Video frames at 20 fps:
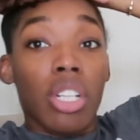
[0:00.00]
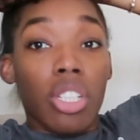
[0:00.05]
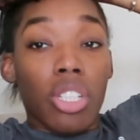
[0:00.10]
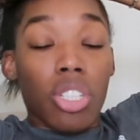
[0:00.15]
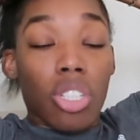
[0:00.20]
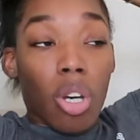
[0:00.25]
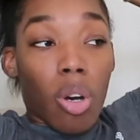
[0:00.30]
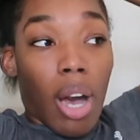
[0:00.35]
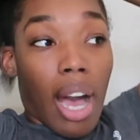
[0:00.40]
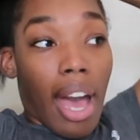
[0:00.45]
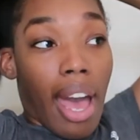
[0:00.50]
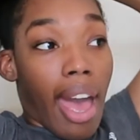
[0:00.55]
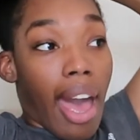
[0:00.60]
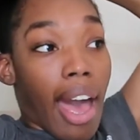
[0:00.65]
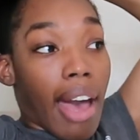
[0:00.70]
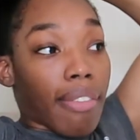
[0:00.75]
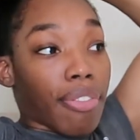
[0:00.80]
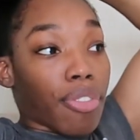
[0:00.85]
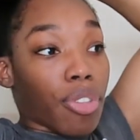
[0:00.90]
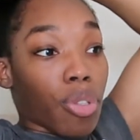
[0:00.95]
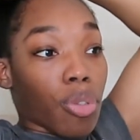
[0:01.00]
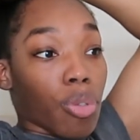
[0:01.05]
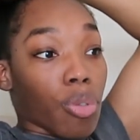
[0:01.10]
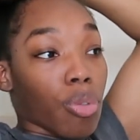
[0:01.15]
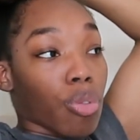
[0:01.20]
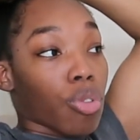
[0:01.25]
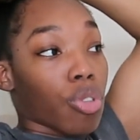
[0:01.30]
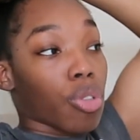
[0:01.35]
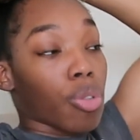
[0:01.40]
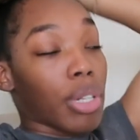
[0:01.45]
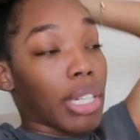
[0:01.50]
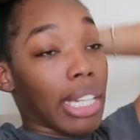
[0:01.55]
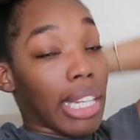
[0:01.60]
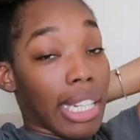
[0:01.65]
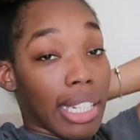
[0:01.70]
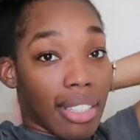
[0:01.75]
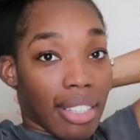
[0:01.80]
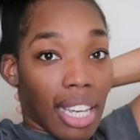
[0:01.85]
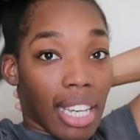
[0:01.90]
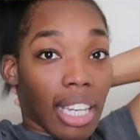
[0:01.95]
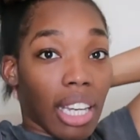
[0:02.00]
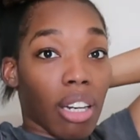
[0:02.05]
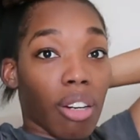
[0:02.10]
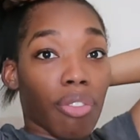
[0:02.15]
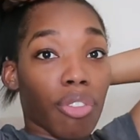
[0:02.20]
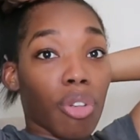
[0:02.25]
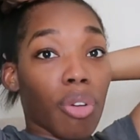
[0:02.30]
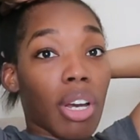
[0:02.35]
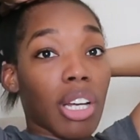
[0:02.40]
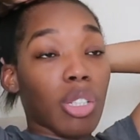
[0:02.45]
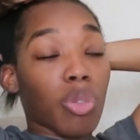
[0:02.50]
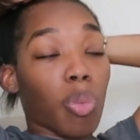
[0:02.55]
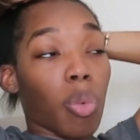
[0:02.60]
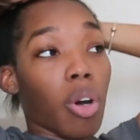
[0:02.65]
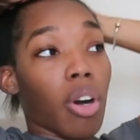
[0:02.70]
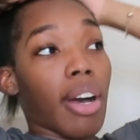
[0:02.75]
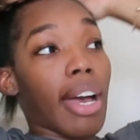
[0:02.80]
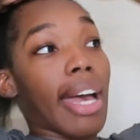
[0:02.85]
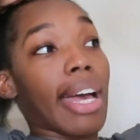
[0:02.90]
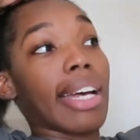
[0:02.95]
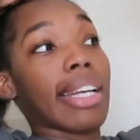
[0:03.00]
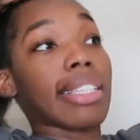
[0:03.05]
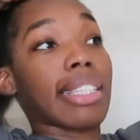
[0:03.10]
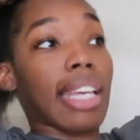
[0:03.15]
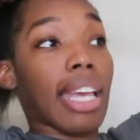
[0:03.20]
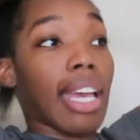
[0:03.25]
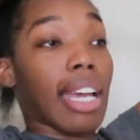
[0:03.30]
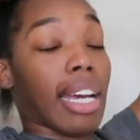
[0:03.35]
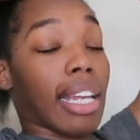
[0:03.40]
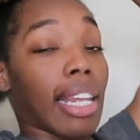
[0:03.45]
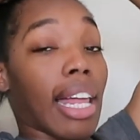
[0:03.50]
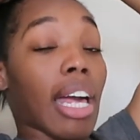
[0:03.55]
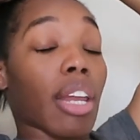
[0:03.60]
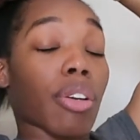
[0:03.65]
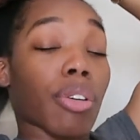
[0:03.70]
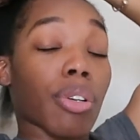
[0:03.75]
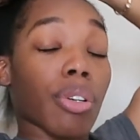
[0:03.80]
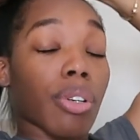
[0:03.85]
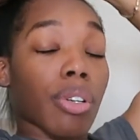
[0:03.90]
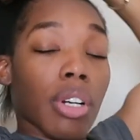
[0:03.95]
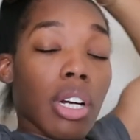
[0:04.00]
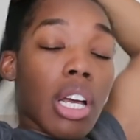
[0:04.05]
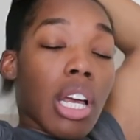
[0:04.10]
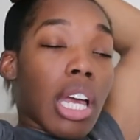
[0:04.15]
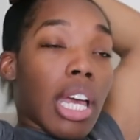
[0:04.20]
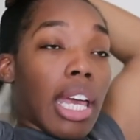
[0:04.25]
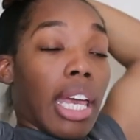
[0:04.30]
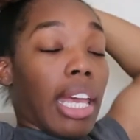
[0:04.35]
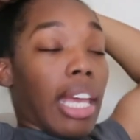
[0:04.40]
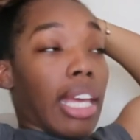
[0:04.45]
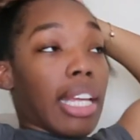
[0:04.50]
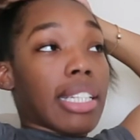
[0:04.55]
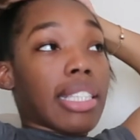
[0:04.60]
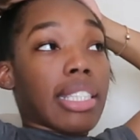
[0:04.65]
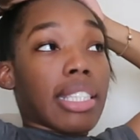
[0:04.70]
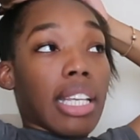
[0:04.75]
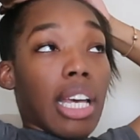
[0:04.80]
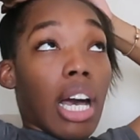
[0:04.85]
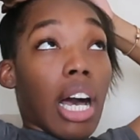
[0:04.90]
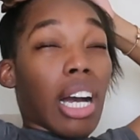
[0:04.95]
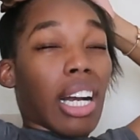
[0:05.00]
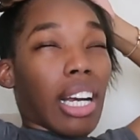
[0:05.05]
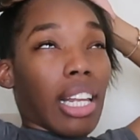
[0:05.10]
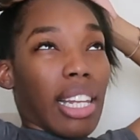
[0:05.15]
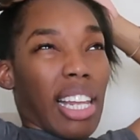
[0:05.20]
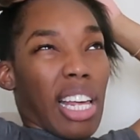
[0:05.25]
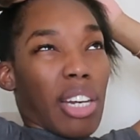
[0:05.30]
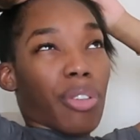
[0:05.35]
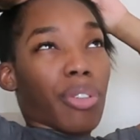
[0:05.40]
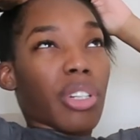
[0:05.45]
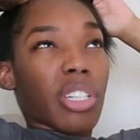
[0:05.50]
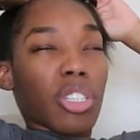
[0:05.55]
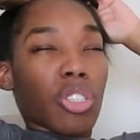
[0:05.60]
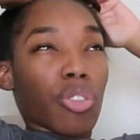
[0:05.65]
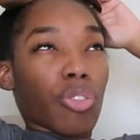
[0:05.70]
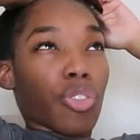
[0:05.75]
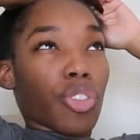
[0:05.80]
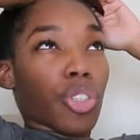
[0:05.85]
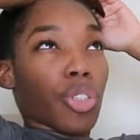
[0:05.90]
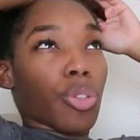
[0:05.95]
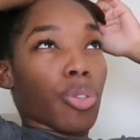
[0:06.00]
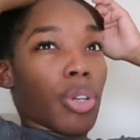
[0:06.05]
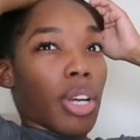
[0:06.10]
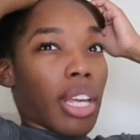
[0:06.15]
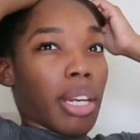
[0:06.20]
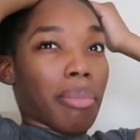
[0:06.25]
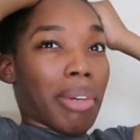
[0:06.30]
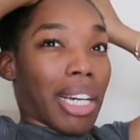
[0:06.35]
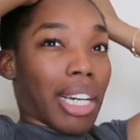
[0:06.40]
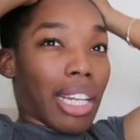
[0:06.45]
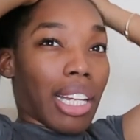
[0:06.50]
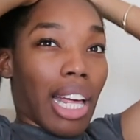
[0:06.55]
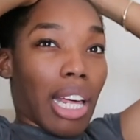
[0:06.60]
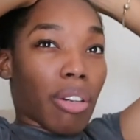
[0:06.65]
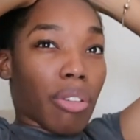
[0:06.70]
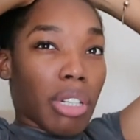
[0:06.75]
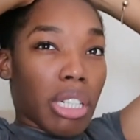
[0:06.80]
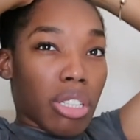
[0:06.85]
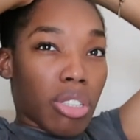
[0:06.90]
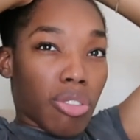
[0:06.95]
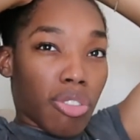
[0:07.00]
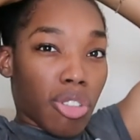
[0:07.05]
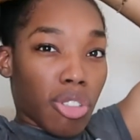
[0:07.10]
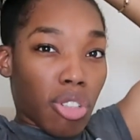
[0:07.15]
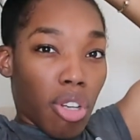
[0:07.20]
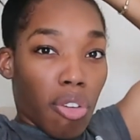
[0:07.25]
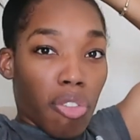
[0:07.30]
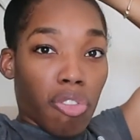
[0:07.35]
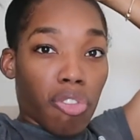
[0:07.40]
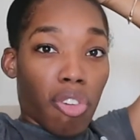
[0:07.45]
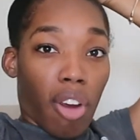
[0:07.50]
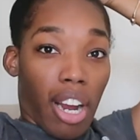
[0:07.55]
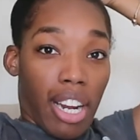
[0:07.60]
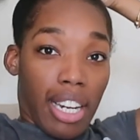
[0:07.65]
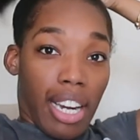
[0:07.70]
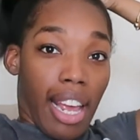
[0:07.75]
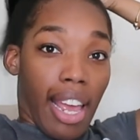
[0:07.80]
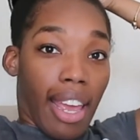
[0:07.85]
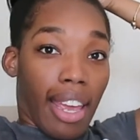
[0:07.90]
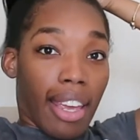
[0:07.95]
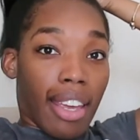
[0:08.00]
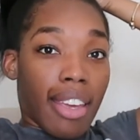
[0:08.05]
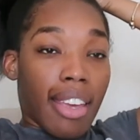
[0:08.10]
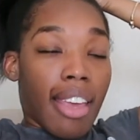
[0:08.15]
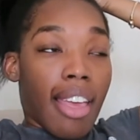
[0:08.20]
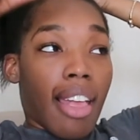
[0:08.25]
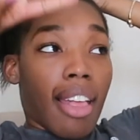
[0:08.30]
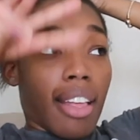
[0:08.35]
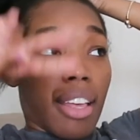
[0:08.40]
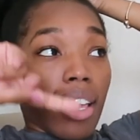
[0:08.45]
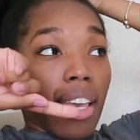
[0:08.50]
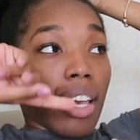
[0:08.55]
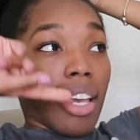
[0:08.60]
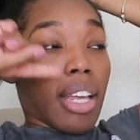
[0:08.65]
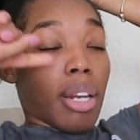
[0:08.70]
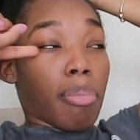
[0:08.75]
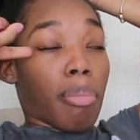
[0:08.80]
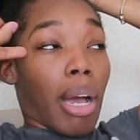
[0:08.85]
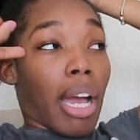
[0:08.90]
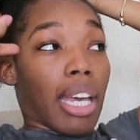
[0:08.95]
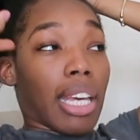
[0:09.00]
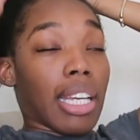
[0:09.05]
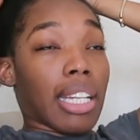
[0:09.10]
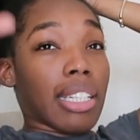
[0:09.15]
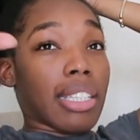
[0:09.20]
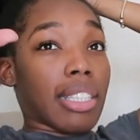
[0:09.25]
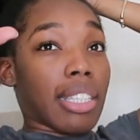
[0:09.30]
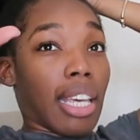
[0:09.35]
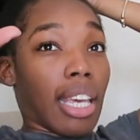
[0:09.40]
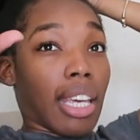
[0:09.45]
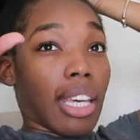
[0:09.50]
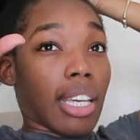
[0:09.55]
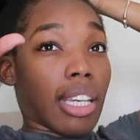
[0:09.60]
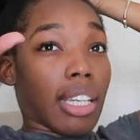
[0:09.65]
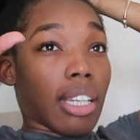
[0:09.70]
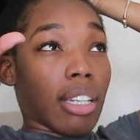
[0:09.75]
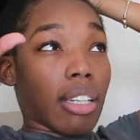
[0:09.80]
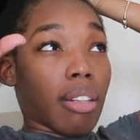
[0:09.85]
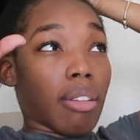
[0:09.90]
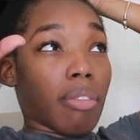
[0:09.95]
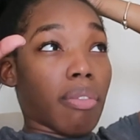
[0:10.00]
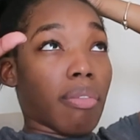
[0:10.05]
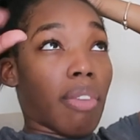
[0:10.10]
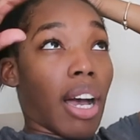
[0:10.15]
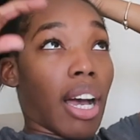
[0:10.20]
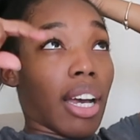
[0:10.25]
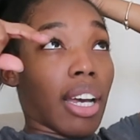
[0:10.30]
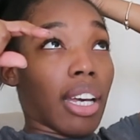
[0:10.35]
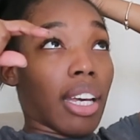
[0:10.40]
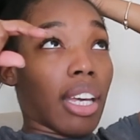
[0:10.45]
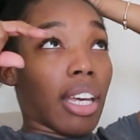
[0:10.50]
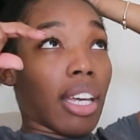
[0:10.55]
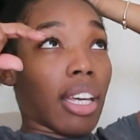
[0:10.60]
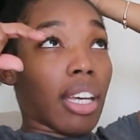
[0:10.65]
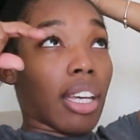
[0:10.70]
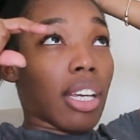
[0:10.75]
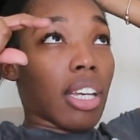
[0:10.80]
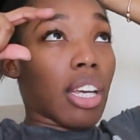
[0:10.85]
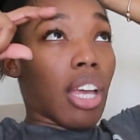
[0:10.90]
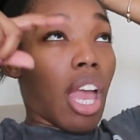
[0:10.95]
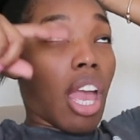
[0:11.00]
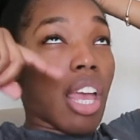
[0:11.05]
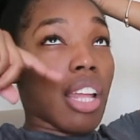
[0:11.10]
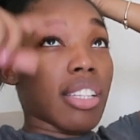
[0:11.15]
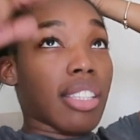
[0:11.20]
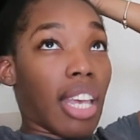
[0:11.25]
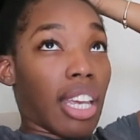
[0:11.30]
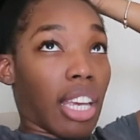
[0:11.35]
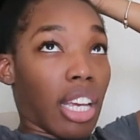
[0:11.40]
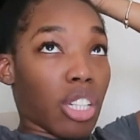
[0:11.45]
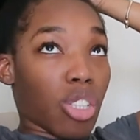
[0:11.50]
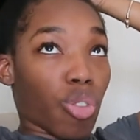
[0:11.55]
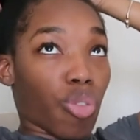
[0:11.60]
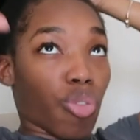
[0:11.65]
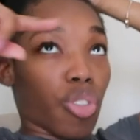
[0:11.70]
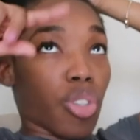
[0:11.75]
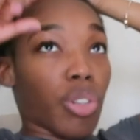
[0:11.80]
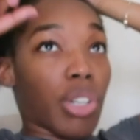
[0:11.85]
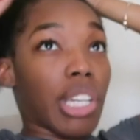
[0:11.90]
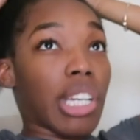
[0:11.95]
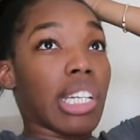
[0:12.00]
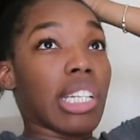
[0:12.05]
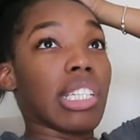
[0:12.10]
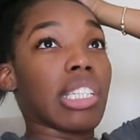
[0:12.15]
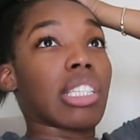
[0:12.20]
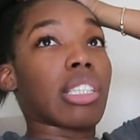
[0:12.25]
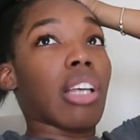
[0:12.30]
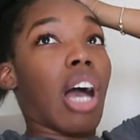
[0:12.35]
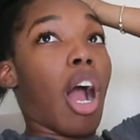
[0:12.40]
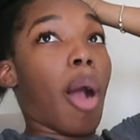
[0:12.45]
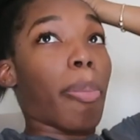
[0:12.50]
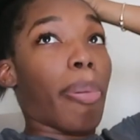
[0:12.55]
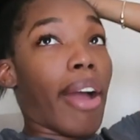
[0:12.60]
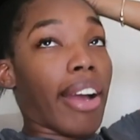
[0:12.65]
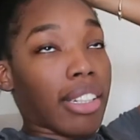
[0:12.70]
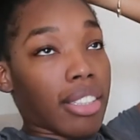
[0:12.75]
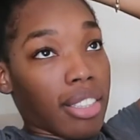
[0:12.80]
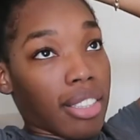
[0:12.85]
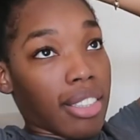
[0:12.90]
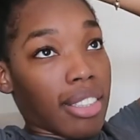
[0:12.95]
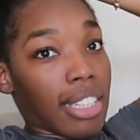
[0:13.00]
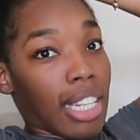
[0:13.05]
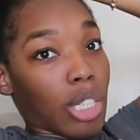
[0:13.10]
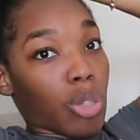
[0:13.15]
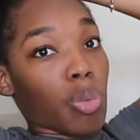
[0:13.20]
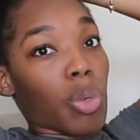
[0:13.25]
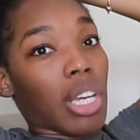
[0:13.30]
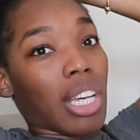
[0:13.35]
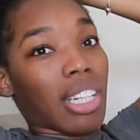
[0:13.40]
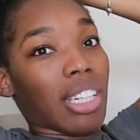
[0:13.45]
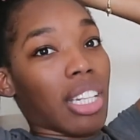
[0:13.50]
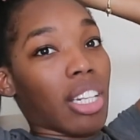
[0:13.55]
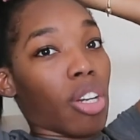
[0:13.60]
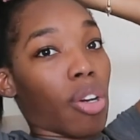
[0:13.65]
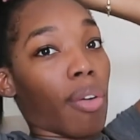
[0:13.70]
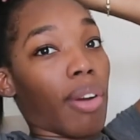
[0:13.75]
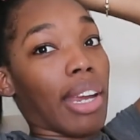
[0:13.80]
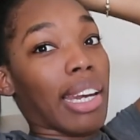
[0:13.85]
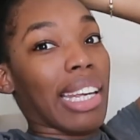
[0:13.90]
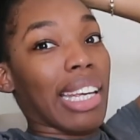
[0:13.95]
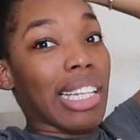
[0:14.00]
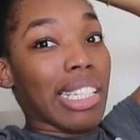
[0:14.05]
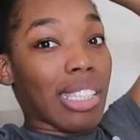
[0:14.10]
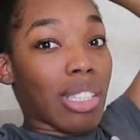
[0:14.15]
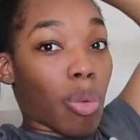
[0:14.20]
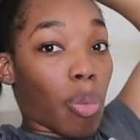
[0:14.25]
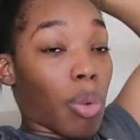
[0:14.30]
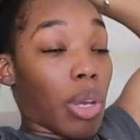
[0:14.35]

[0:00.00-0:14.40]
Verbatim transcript: So I have to do an intake interview as well as a collateral it's a collateral interview and my collateral interview is on Friday and my intake my intake interview is our practice is next week and then the graded is the